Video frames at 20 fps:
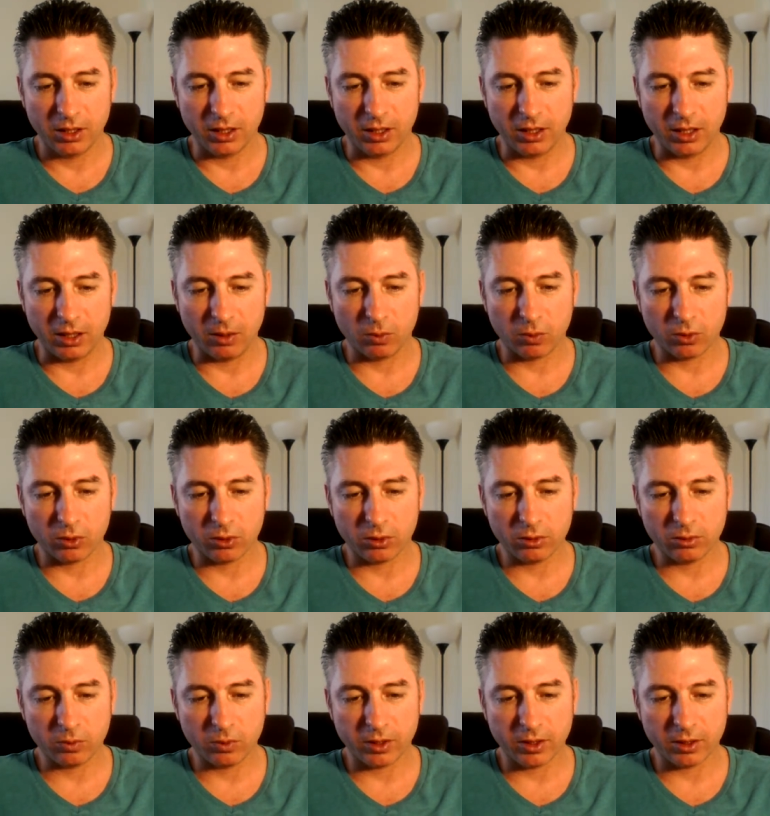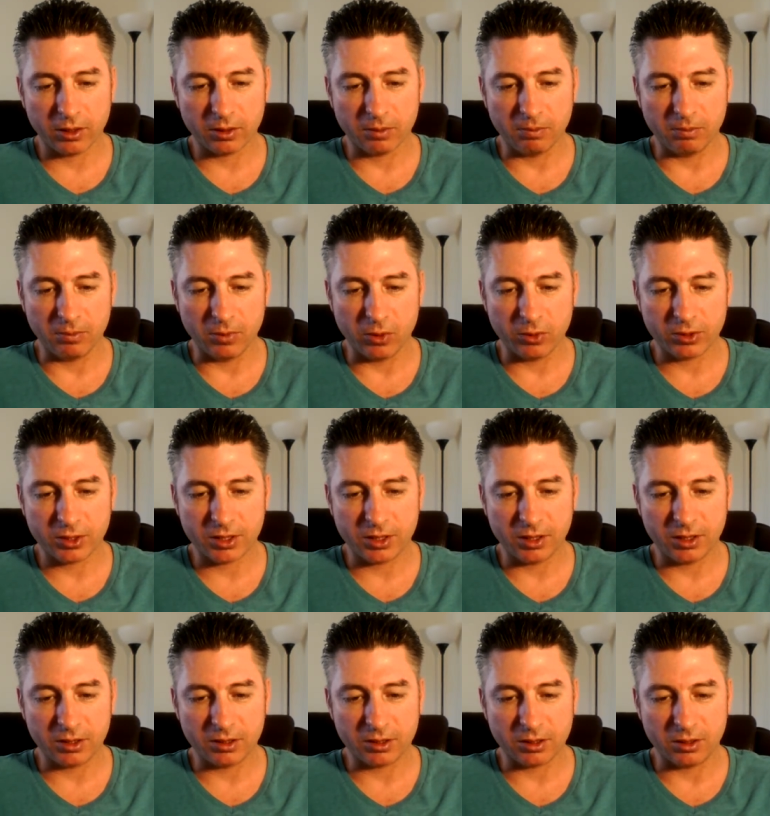In a world where most
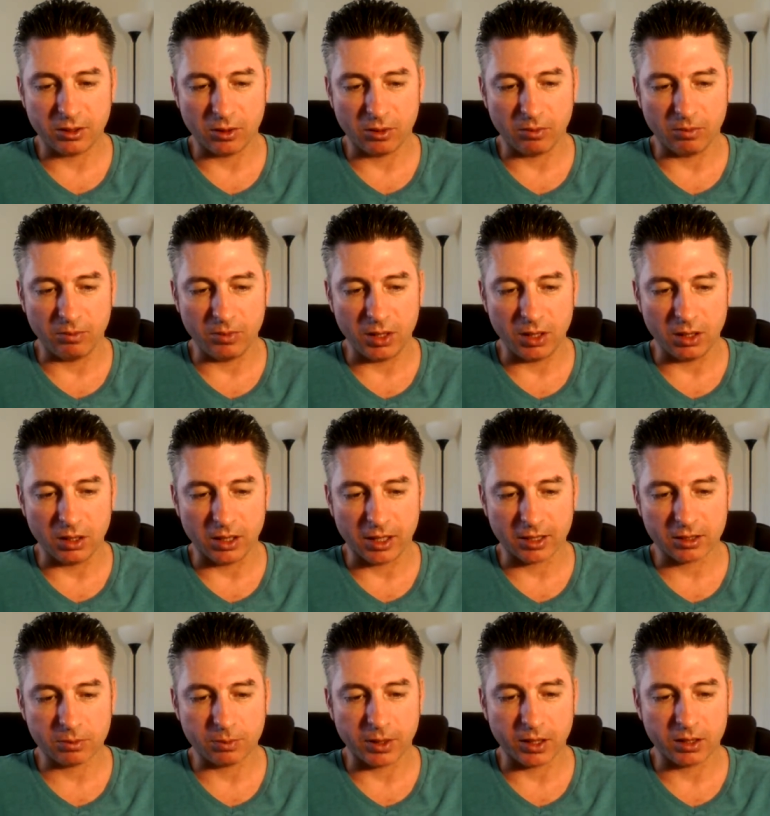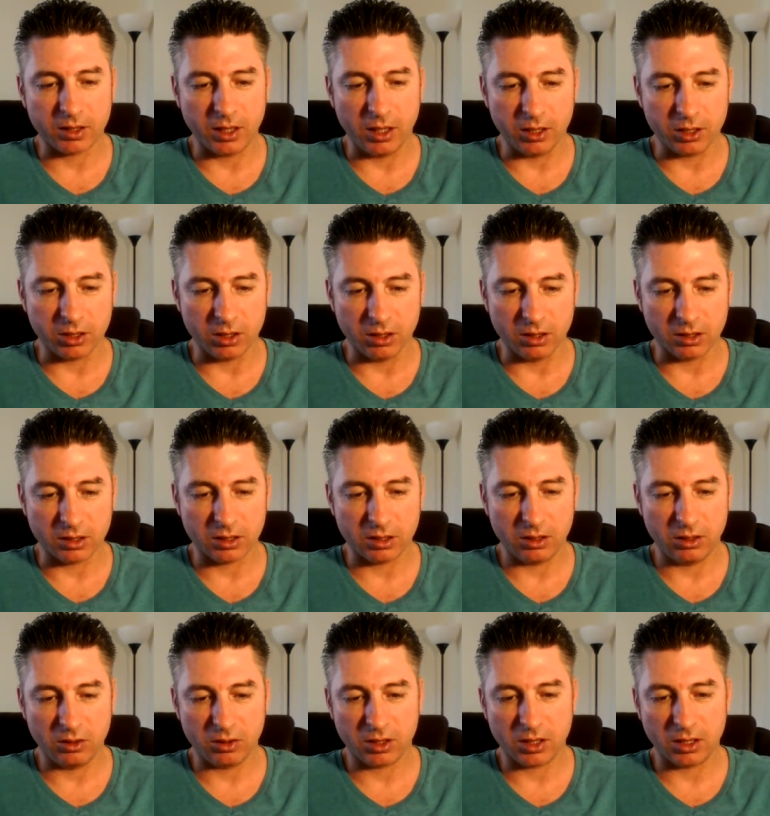things don't meet expectations,
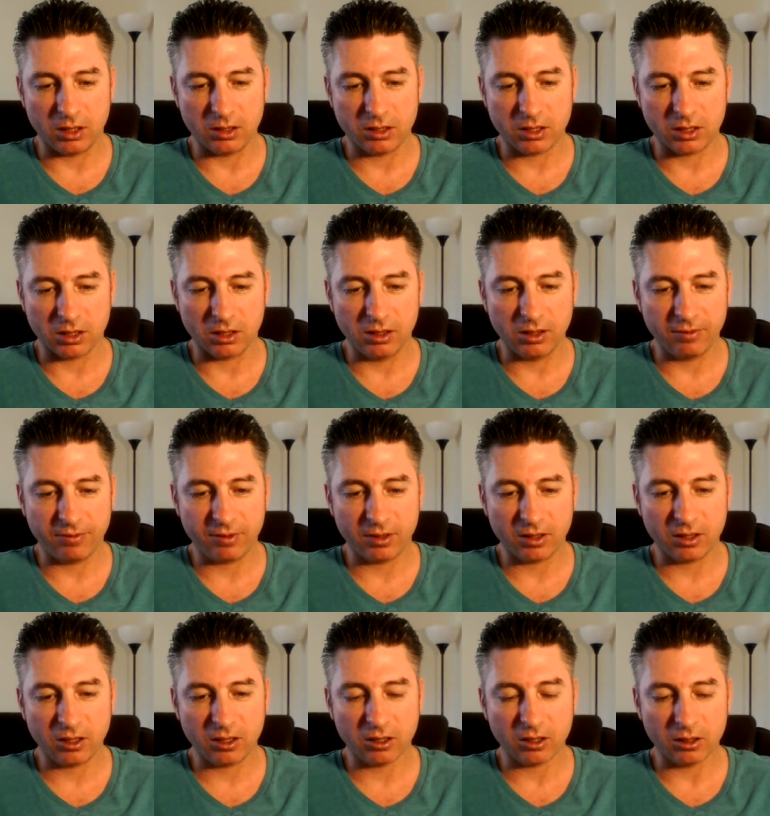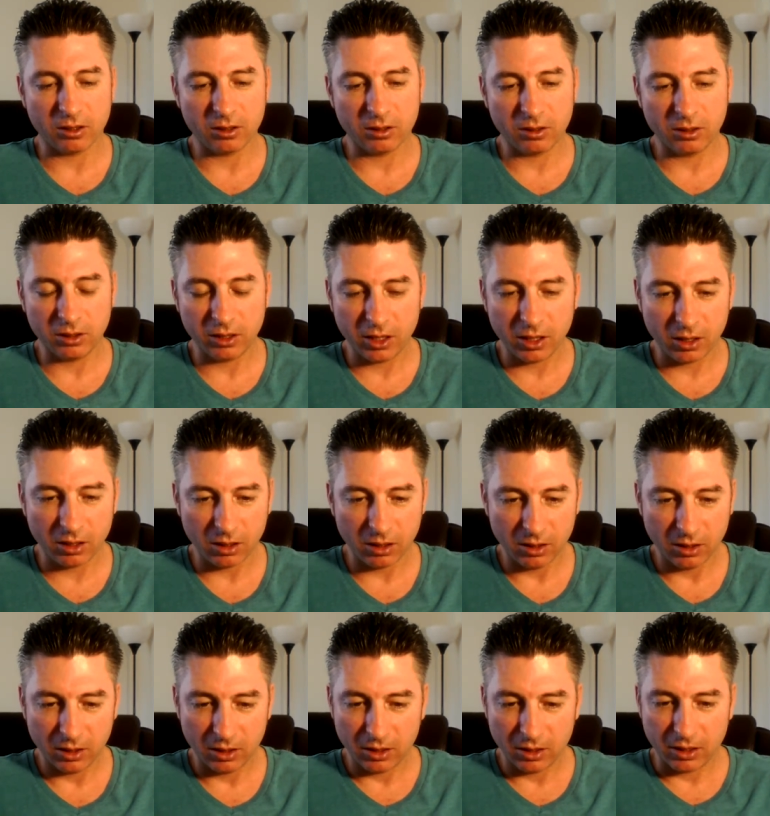you can significantly
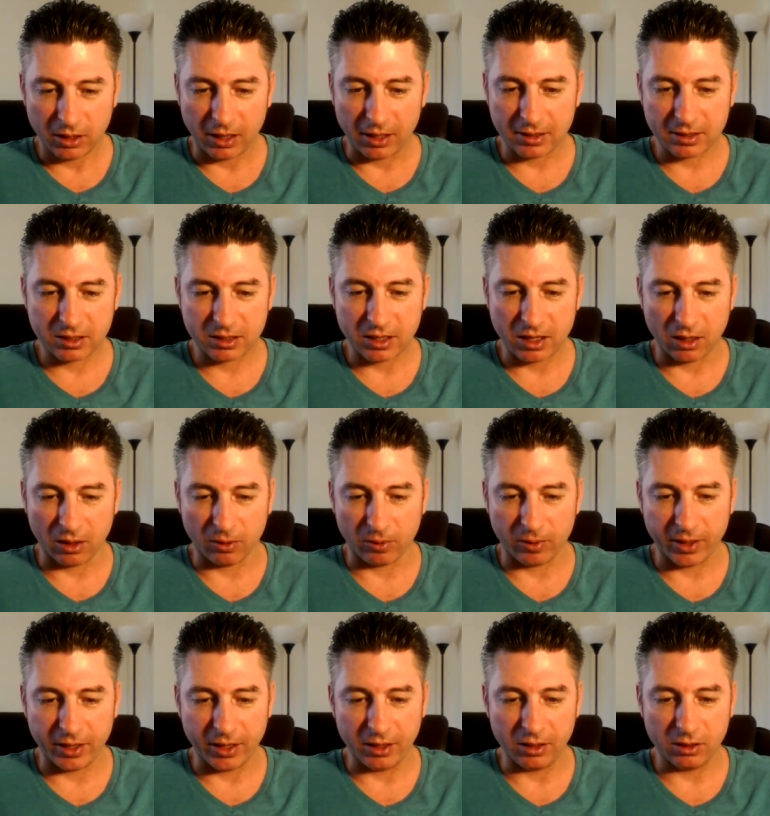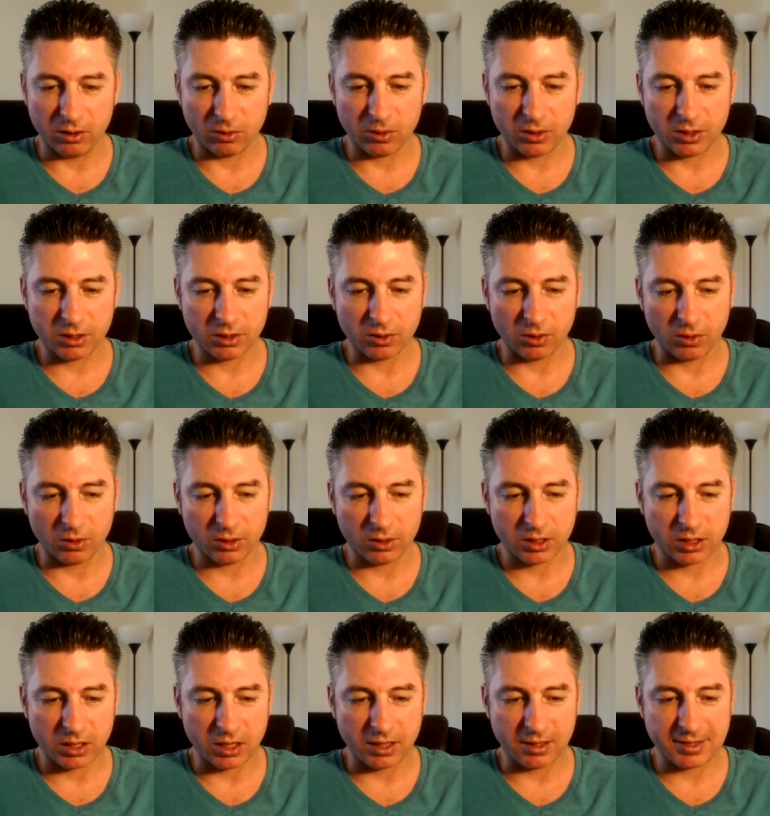accelerate your
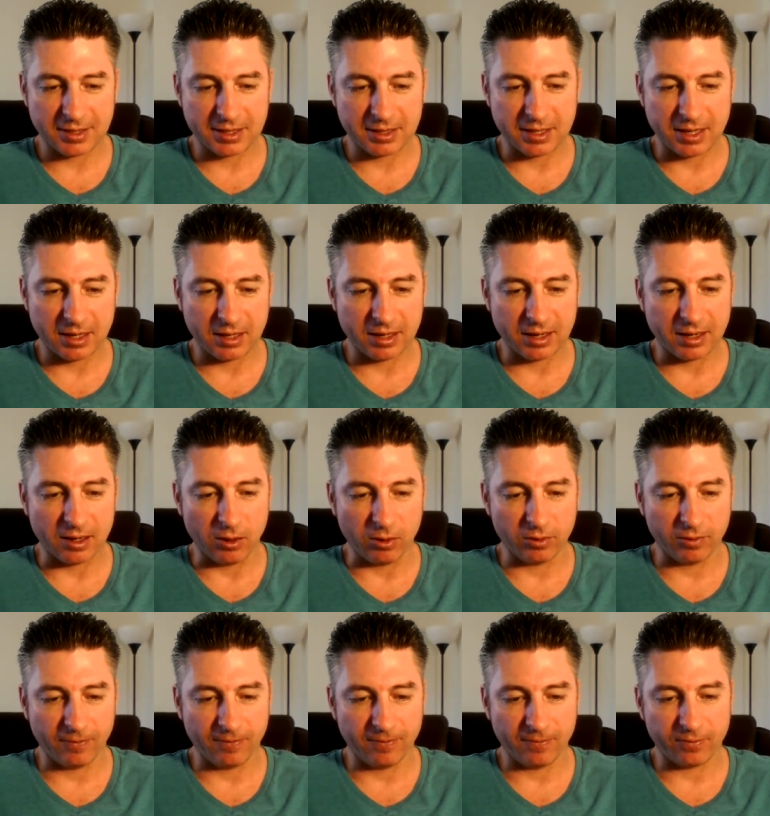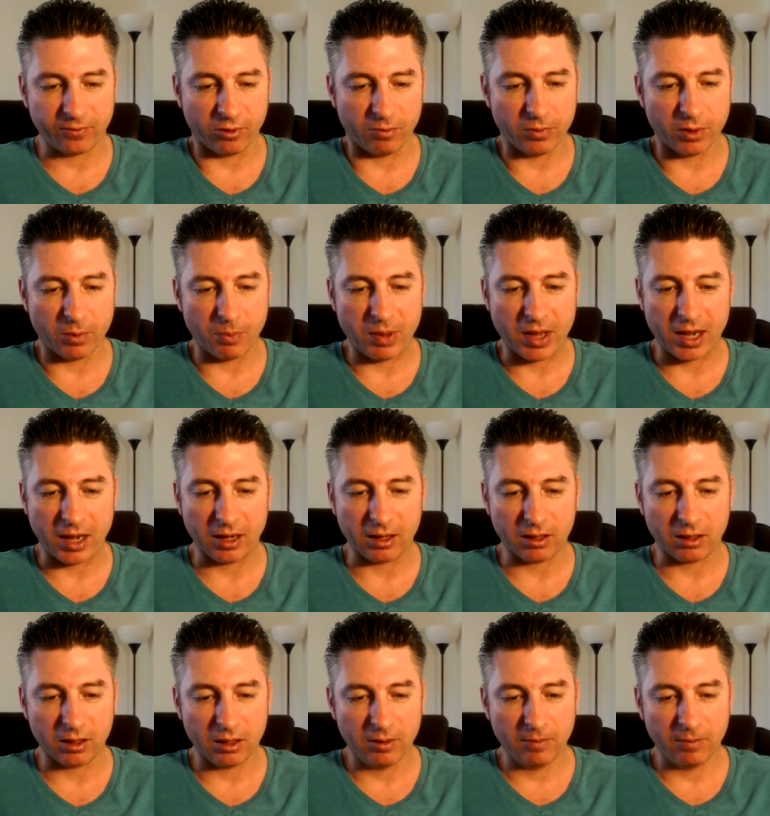results and stand out from the pack